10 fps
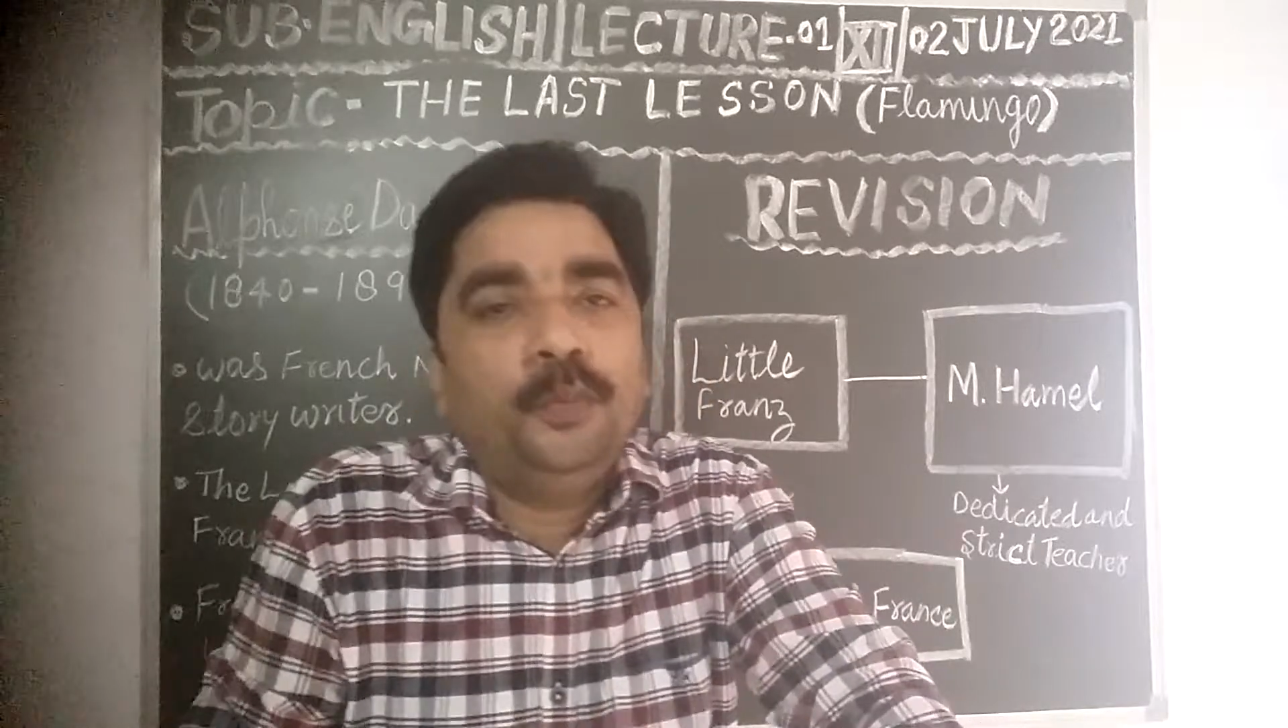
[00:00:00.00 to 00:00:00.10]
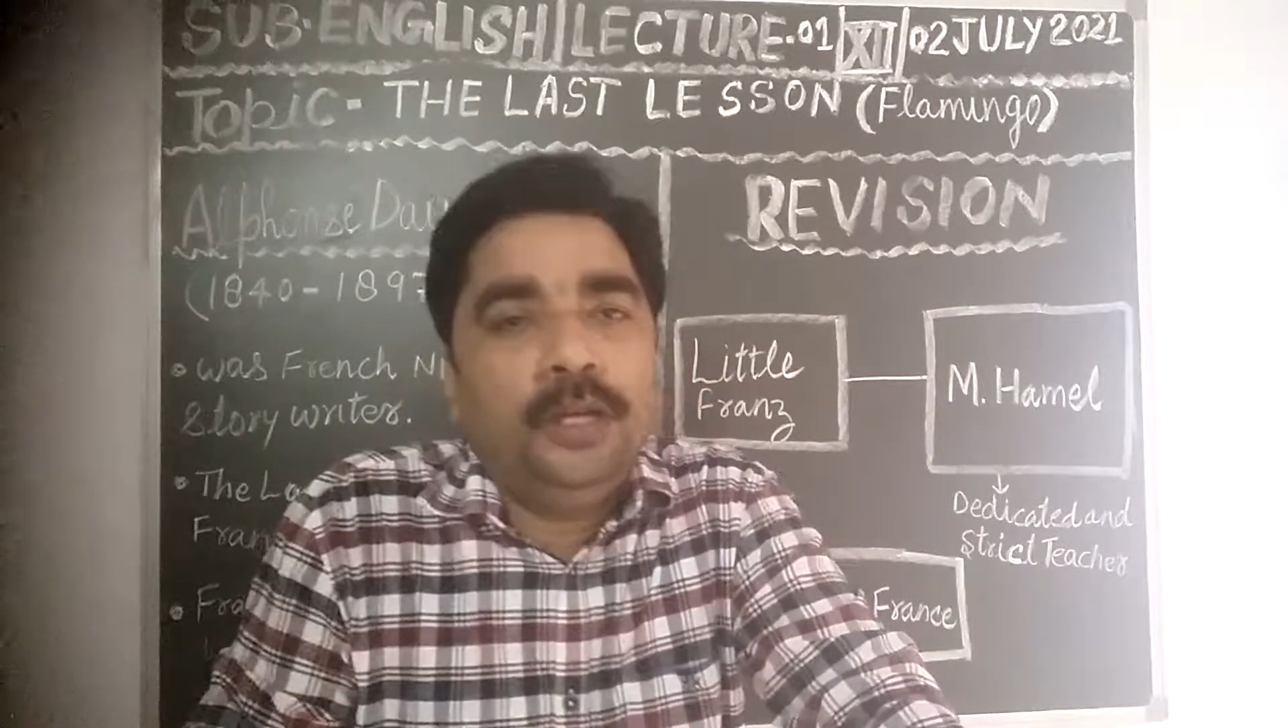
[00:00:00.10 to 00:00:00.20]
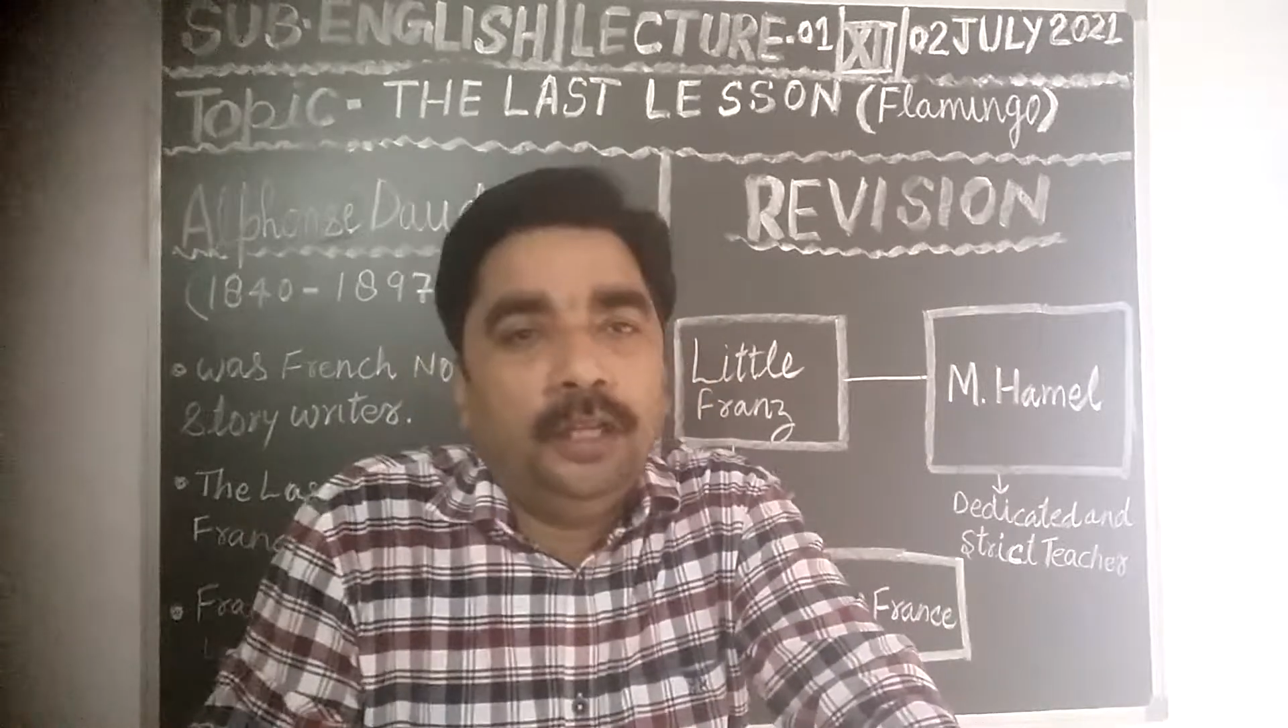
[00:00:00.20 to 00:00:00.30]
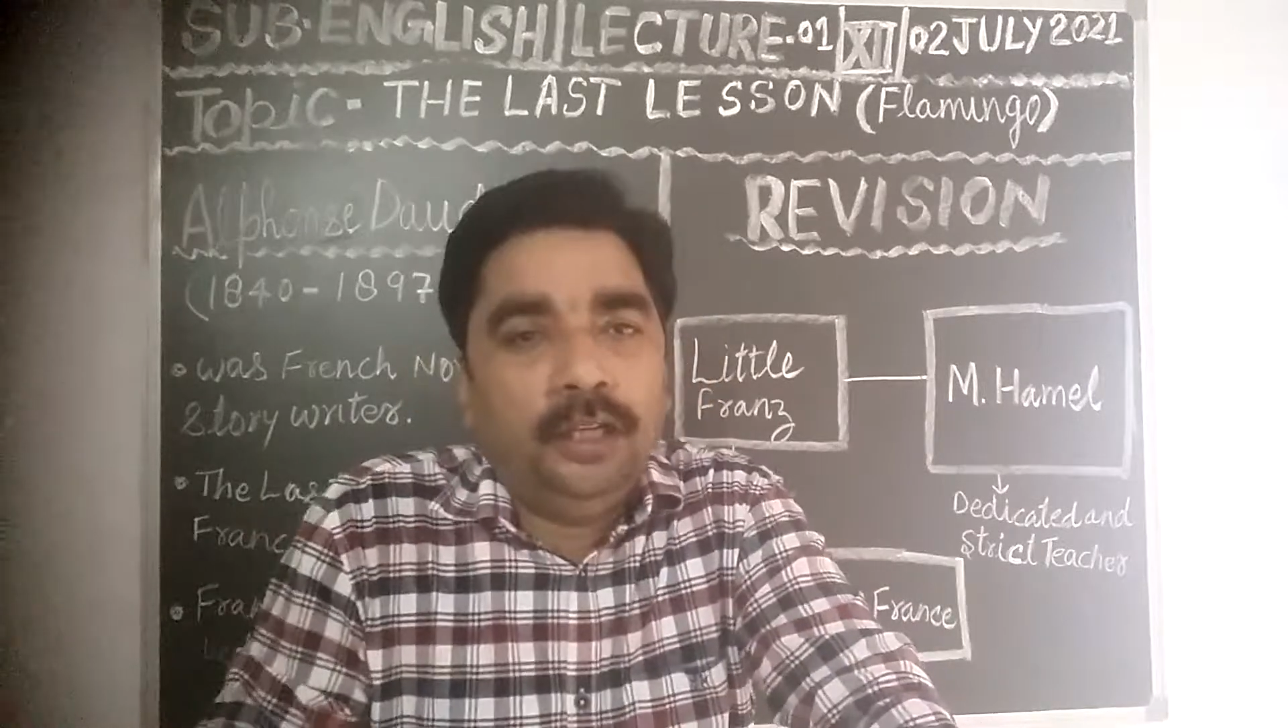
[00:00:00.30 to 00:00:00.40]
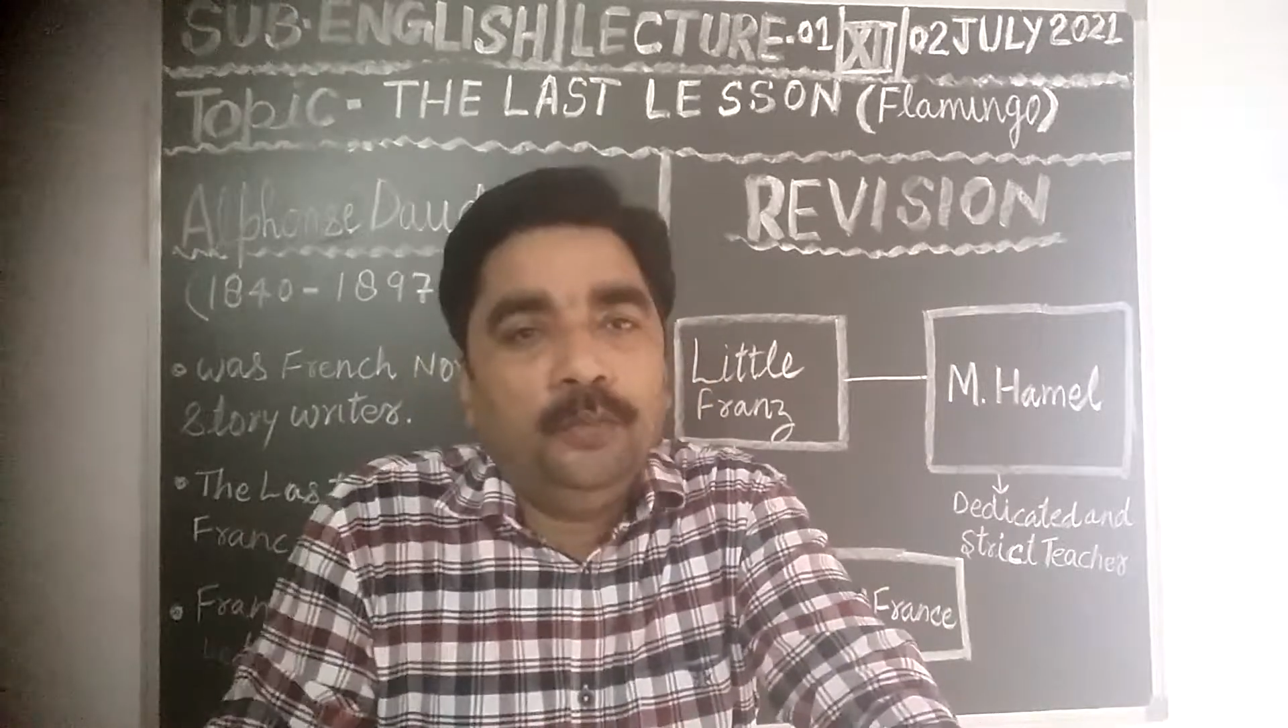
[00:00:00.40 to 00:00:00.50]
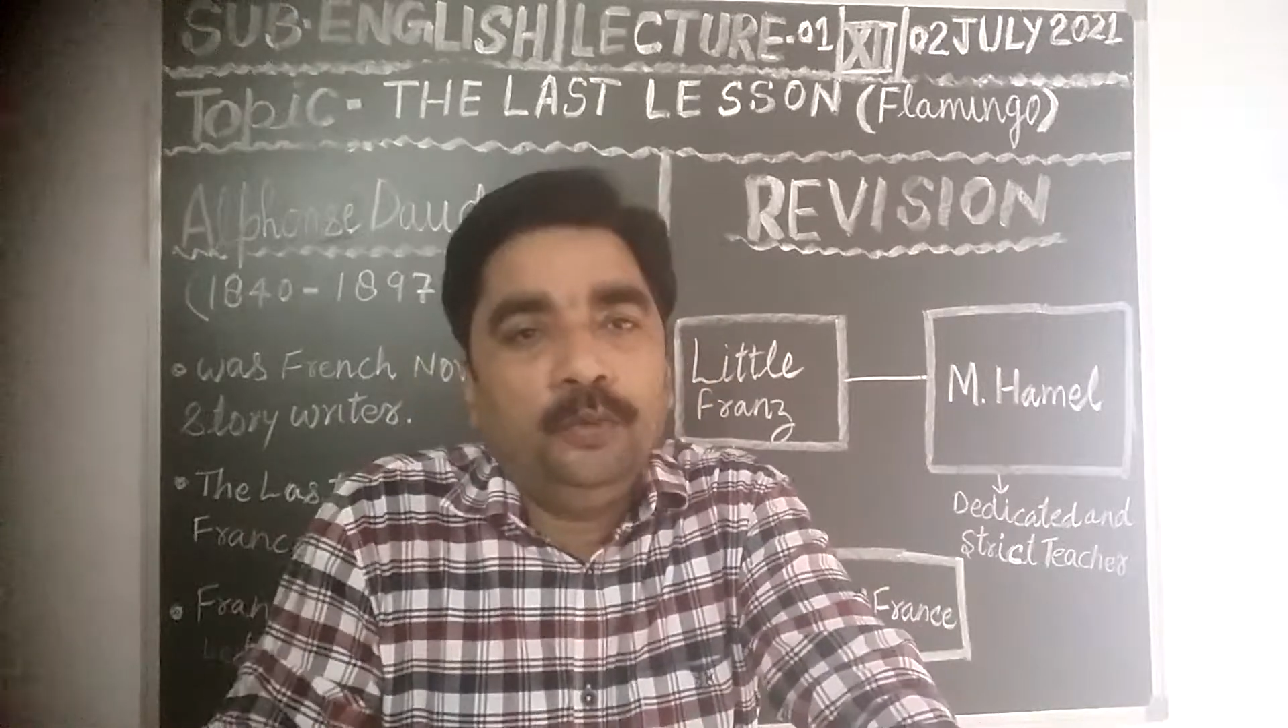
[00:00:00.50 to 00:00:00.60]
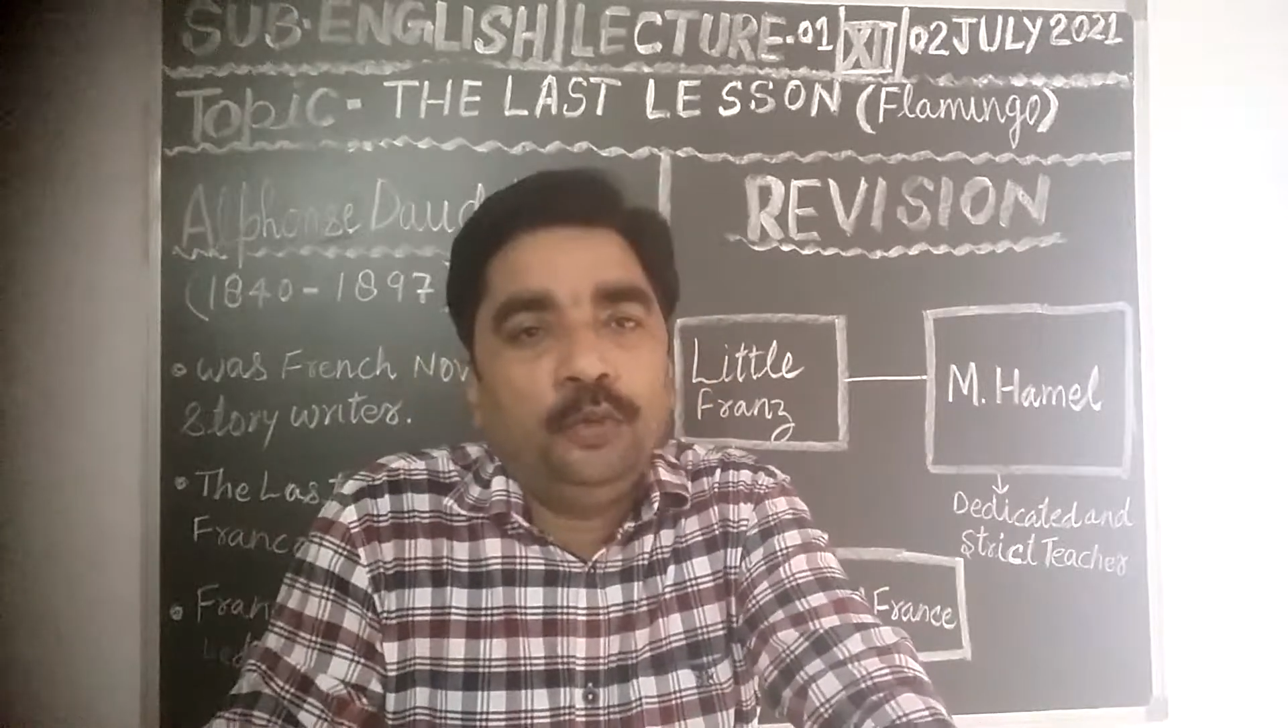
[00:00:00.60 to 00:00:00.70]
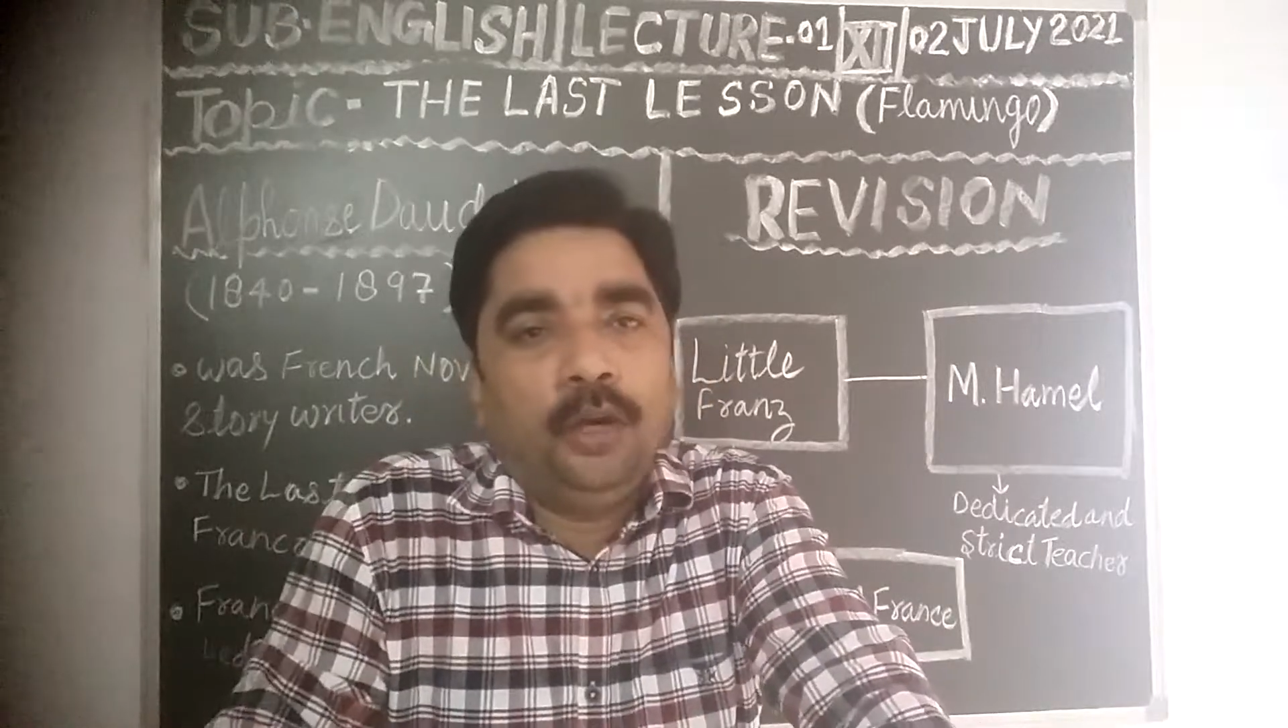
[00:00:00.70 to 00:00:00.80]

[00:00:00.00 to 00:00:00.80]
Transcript: welcome to